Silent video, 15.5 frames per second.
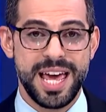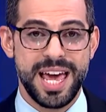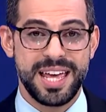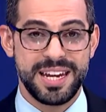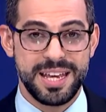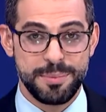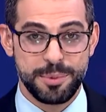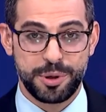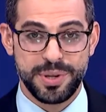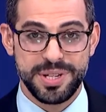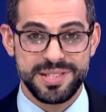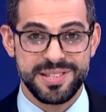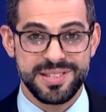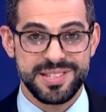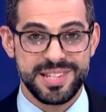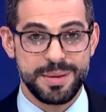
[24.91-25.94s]
and
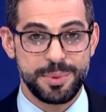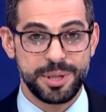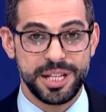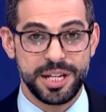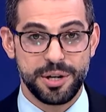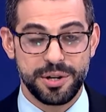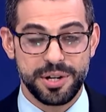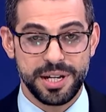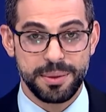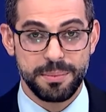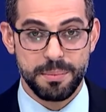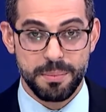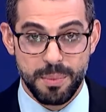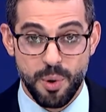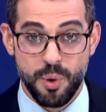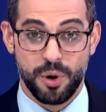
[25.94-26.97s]
immigrants seemingly hurting
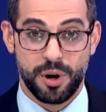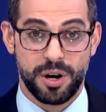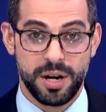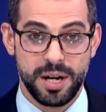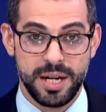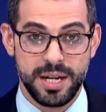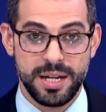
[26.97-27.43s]
more.